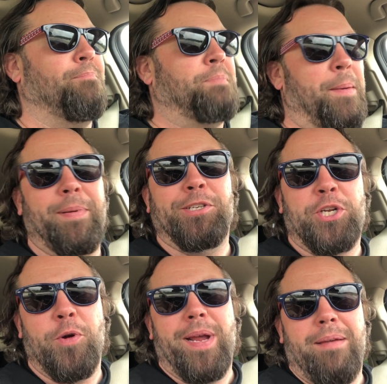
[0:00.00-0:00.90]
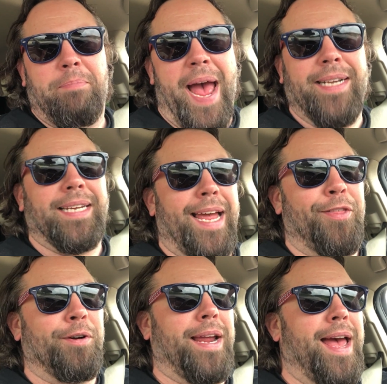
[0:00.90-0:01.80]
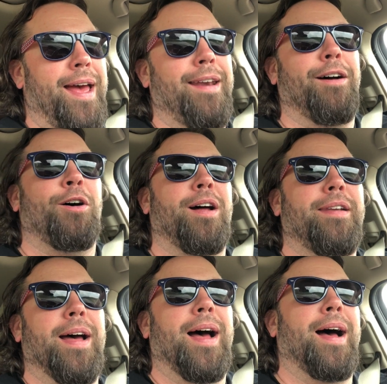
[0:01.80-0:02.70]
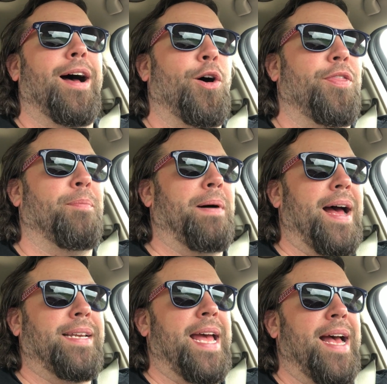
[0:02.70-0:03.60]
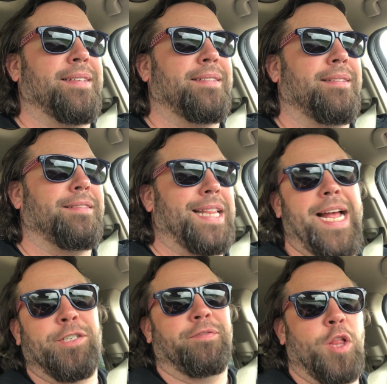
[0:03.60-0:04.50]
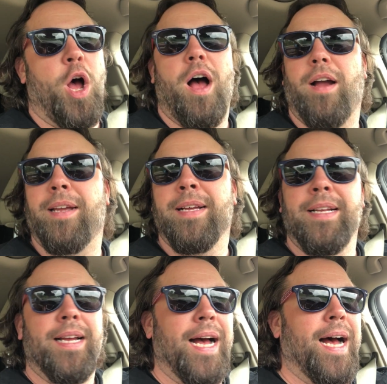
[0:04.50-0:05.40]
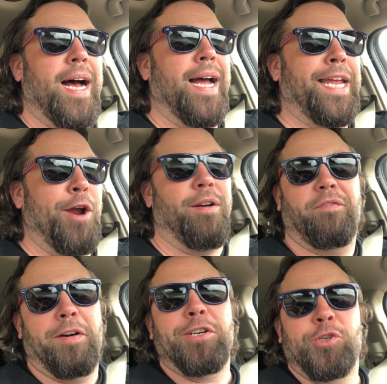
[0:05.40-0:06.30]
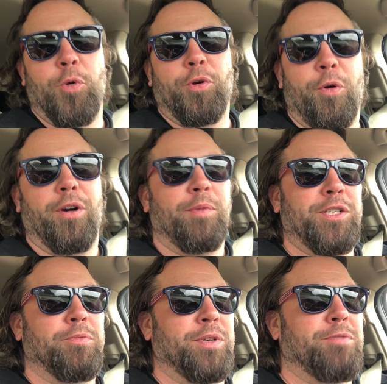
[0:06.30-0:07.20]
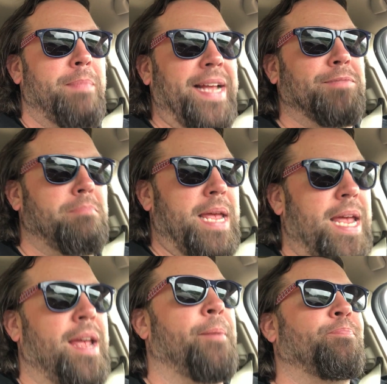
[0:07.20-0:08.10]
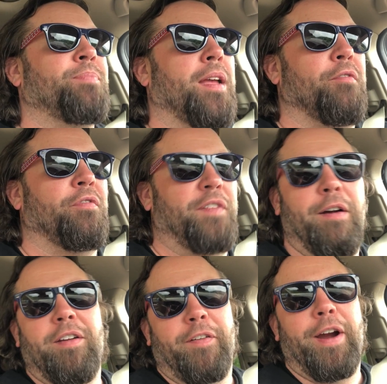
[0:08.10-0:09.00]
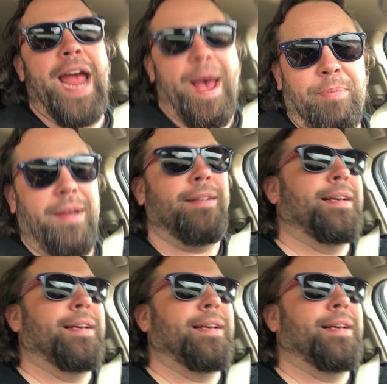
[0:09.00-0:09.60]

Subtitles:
Pip and Chewie back together again on the podcast / vlog here in very short order, which makes me very, very happy.